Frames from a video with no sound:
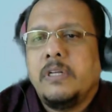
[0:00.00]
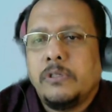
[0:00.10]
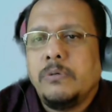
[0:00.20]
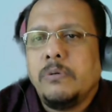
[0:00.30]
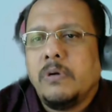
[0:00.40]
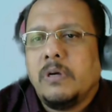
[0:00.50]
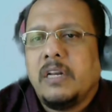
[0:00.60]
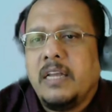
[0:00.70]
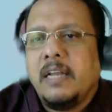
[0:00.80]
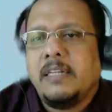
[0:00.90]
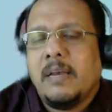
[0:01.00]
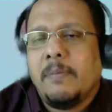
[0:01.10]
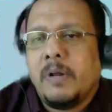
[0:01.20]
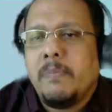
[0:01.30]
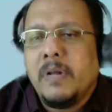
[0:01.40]
is to create a
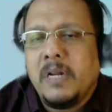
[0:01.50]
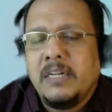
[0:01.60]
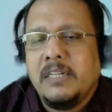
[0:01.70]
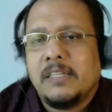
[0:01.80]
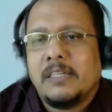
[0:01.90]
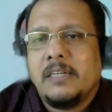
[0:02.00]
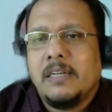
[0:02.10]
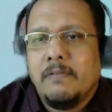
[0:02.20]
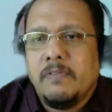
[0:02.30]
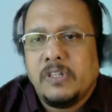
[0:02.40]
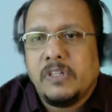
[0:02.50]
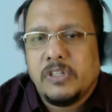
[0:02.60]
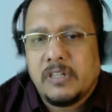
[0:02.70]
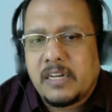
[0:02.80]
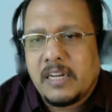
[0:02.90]
permanent injunction in
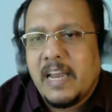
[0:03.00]
which that